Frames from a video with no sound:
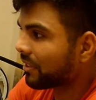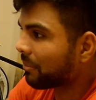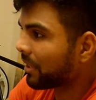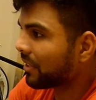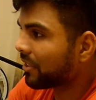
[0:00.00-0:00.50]
I
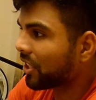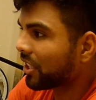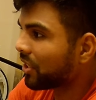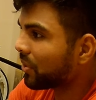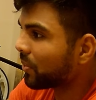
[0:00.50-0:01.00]
mean, you
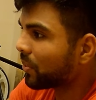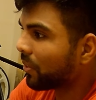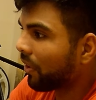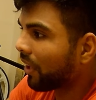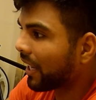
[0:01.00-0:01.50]
can do
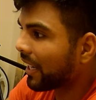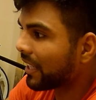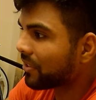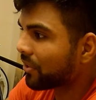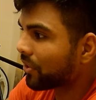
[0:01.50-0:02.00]
all kinds of